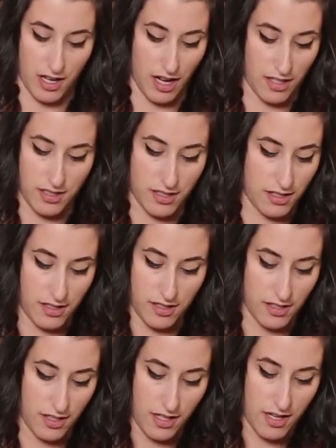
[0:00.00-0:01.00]
It's
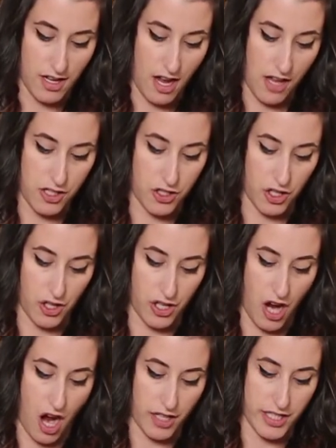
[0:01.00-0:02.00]
a stirred
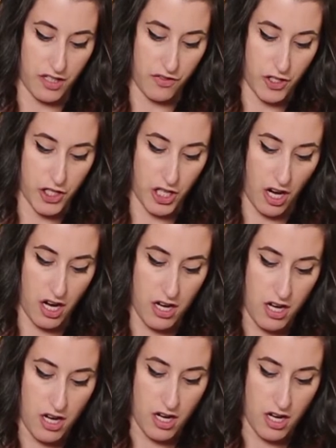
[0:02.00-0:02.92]
cocktail for sure.